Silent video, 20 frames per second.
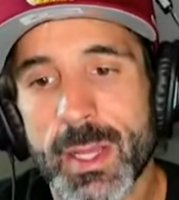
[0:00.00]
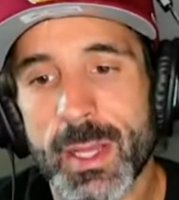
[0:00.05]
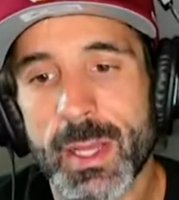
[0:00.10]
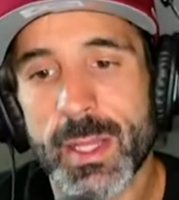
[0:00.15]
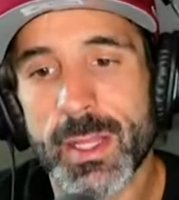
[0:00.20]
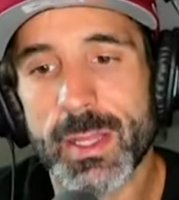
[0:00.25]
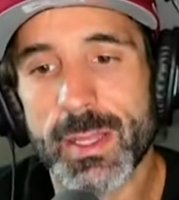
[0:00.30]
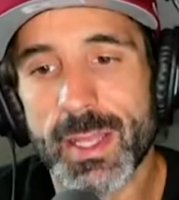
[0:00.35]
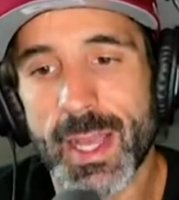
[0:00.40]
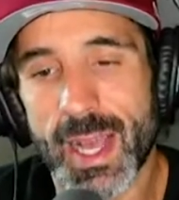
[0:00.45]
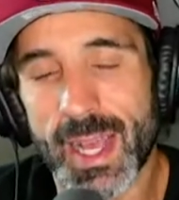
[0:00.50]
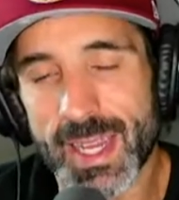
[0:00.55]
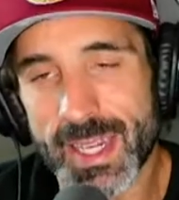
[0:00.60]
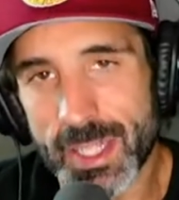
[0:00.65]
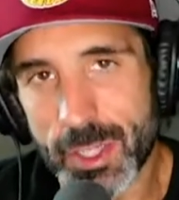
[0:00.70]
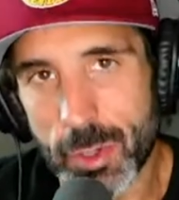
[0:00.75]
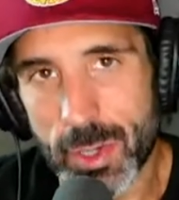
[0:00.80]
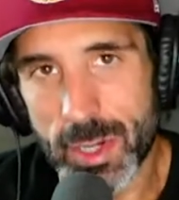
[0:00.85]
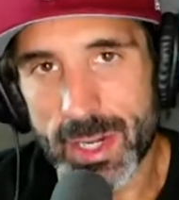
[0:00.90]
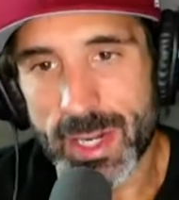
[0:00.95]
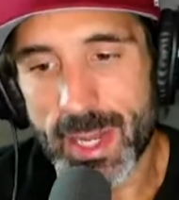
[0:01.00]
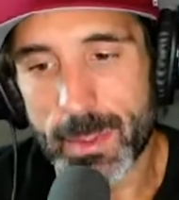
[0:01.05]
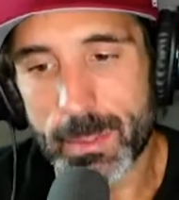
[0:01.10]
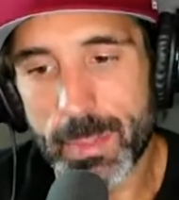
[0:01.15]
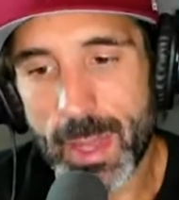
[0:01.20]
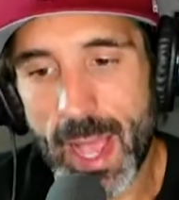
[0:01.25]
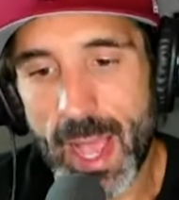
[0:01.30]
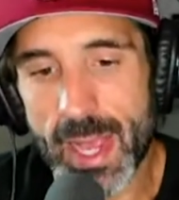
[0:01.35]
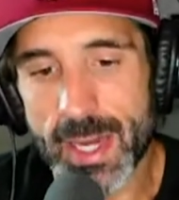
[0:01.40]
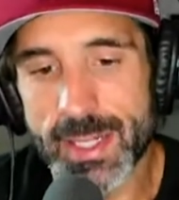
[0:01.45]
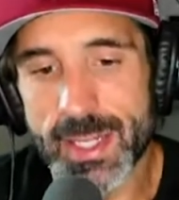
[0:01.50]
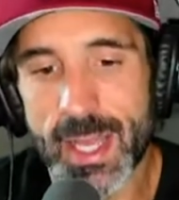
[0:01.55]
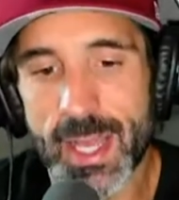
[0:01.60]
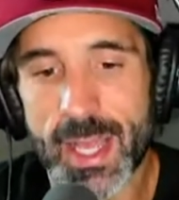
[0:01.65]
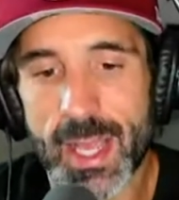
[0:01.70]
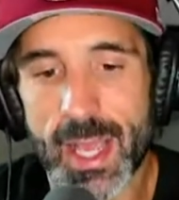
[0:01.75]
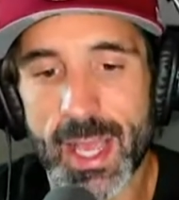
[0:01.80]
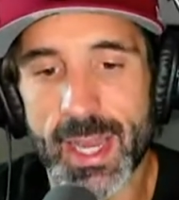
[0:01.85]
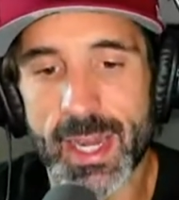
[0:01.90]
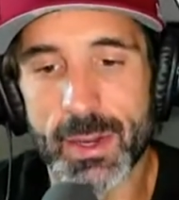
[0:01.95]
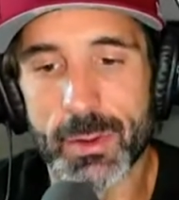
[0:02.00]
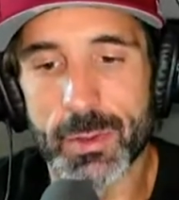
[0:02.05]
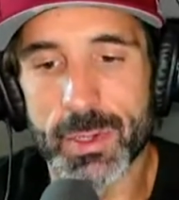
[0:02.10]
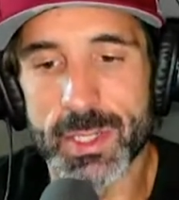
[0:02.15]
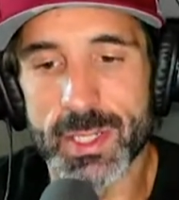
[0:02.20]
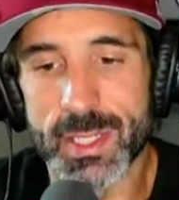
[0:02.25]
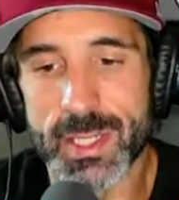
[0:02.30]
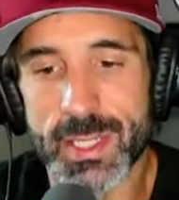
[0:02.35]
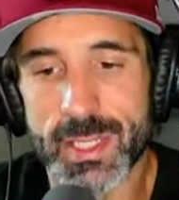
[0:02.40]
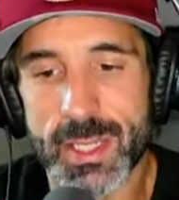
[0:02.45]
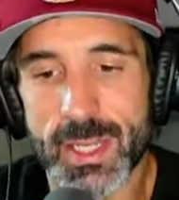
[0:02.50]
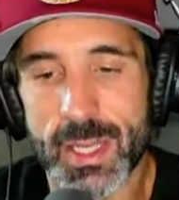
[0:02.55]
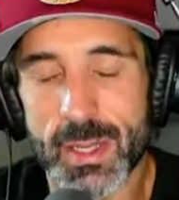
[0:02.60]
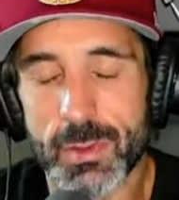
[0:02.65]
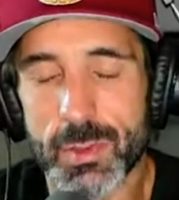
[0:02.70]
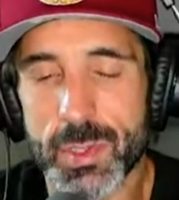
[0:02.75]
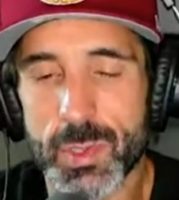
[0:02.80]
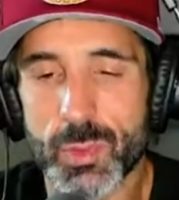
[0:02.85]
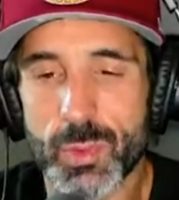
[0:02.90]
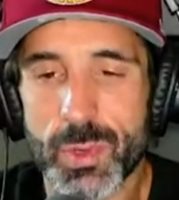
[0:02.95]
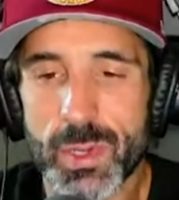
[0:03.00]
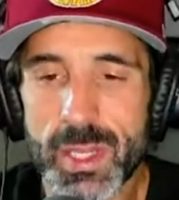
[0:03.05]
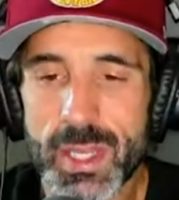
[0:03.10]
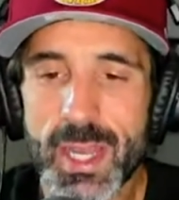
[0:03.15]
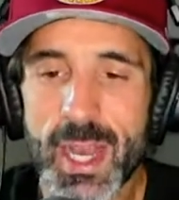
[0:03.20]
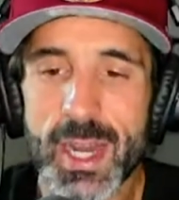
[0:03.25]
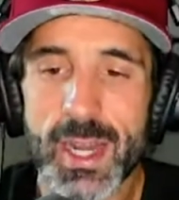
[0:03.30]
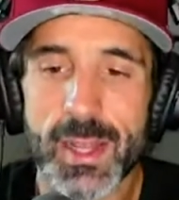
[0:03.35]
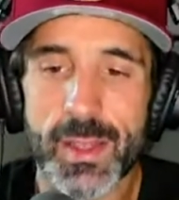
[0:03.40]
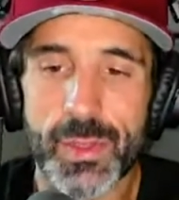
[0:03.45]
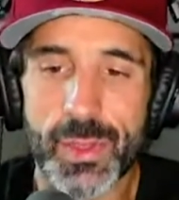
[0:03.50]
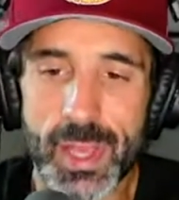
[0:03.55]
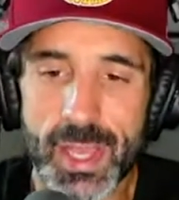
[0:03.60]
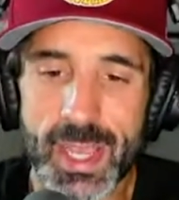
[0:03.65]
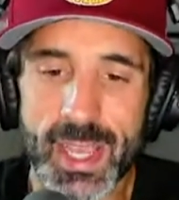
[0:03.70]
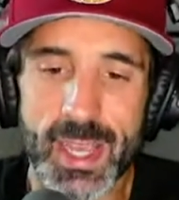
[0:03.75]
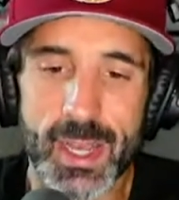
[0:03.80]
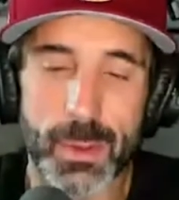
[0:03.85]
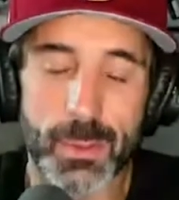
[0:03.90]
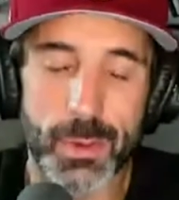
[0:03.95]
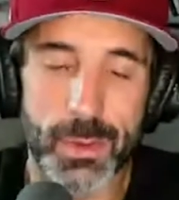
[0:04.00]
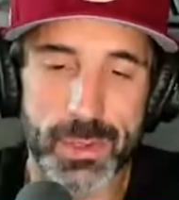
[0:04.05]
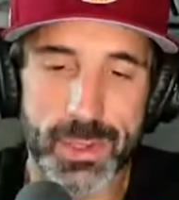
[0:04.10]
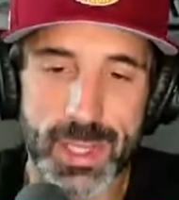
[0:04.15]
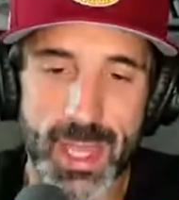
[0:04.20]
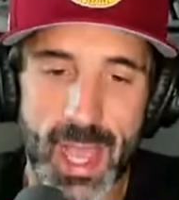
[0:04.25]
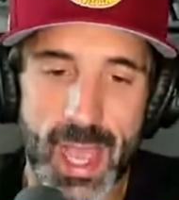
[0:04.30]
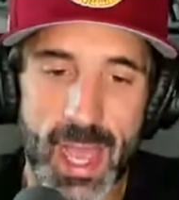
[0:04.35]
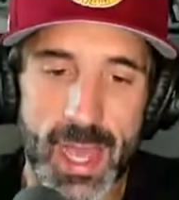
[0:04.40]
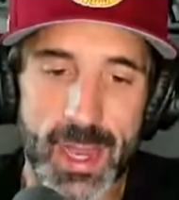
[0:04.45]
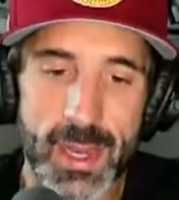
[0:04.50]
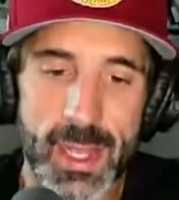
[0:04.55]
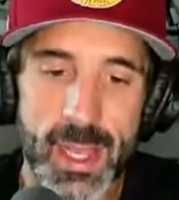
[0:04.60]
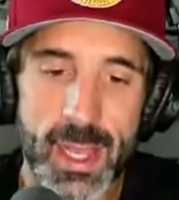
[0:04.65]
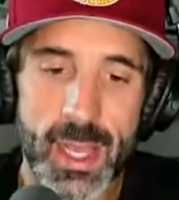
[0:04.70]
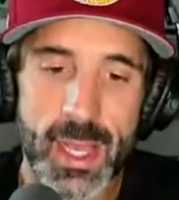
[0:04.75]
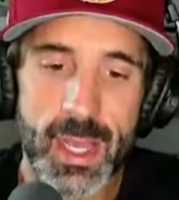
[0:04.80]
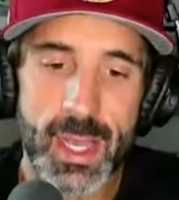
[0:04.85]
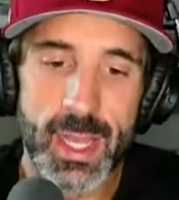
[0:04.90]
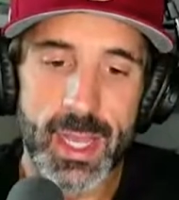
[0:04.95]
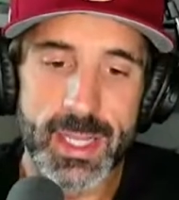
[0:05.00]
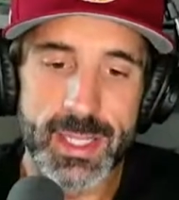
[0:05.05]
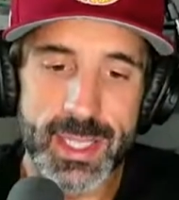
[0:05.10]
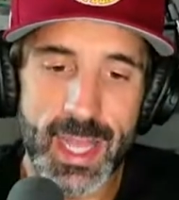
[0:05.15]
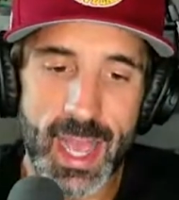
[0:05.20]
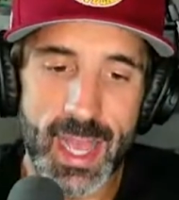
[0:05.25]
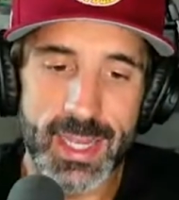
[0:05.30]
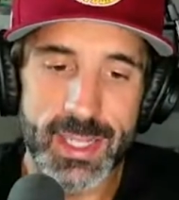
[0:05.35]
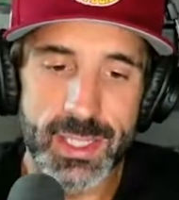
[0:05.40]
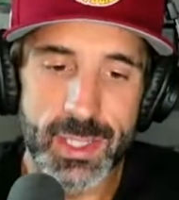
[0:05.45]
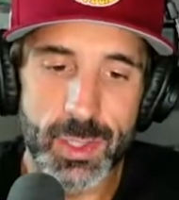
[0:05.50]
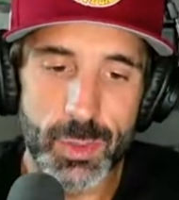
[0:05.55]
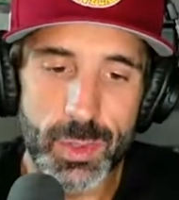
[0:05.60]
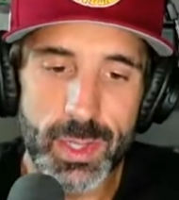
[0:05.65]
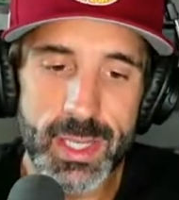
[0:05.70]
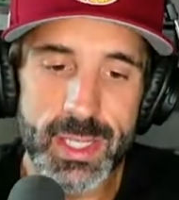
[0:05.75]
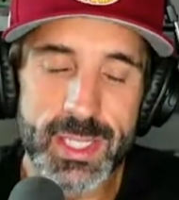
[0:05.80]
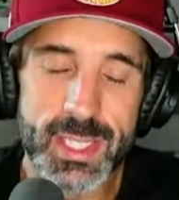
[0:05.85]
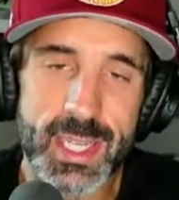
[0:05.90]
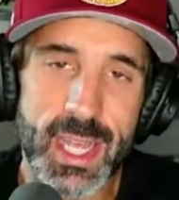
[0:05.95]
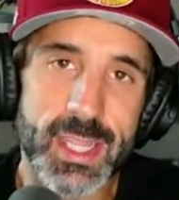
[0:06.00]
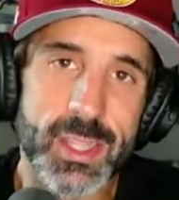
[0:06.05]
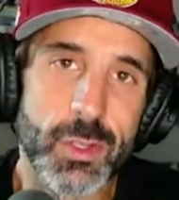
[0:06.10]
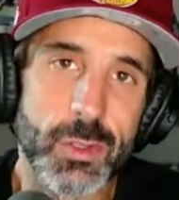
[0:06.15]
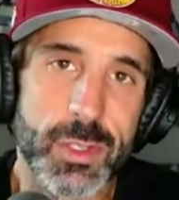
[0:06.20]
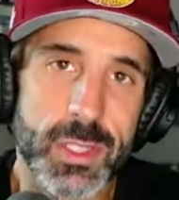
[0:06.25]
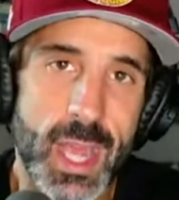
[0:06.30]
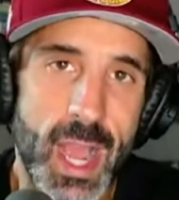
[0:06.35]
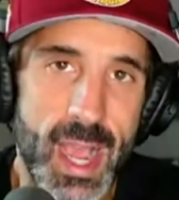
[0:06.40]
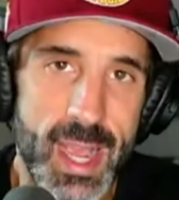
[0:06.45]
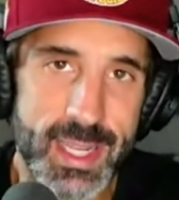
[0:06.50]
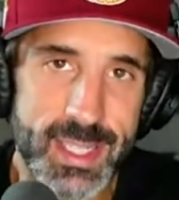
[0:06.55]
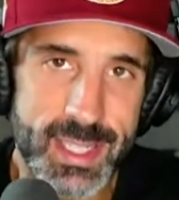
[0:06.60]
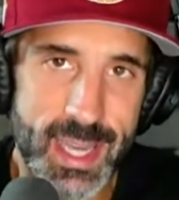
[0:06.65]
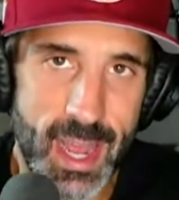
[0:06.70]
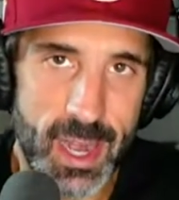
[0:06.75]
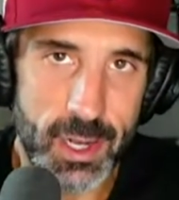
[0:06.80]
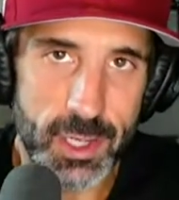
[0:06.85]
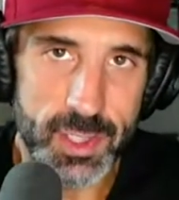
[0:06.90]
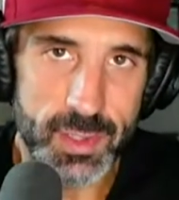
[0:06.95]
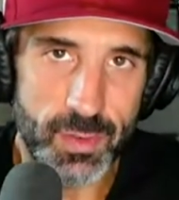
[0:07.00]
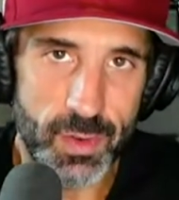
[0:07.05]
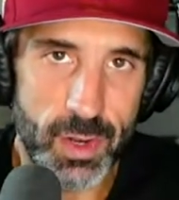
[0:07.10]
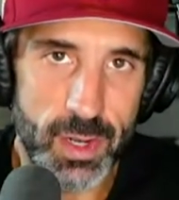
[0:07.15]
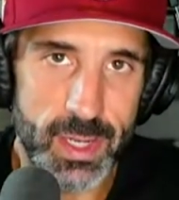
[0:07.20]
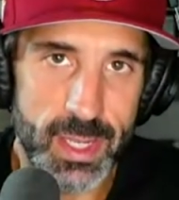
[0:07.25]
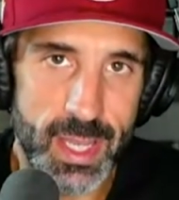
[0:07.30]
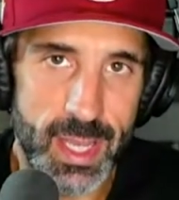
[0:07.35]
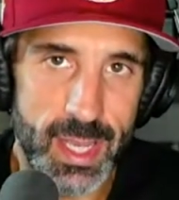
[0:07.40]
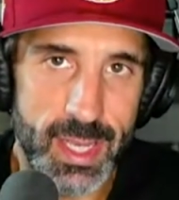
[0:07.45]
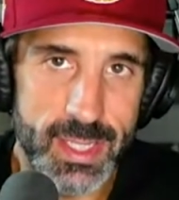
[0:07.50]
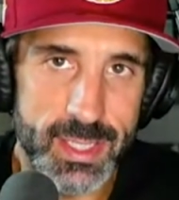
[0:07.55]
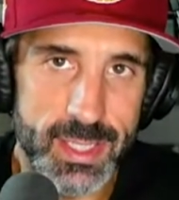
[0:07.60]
that you had an impact. And it was, it was really kind of thinking about that is that do we set those high standards for our kids?